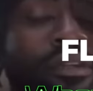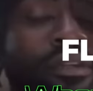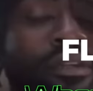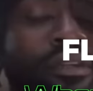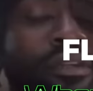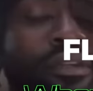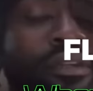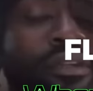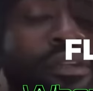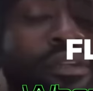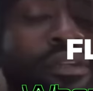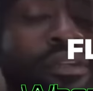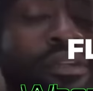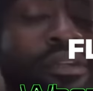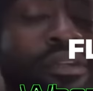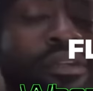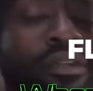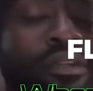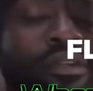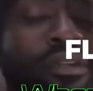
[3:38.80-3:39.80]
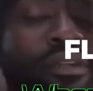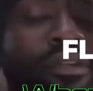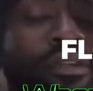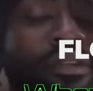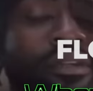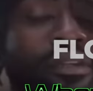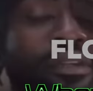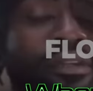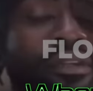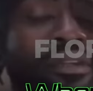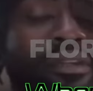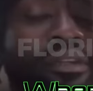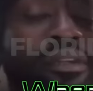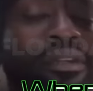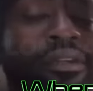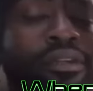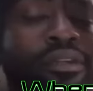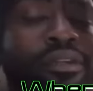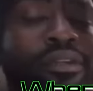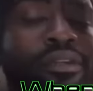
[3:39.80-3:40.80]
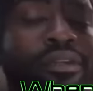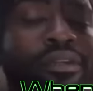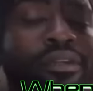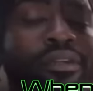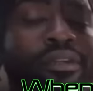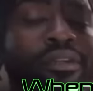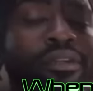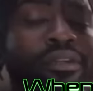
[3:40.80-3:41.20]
No one is speaking in this clip.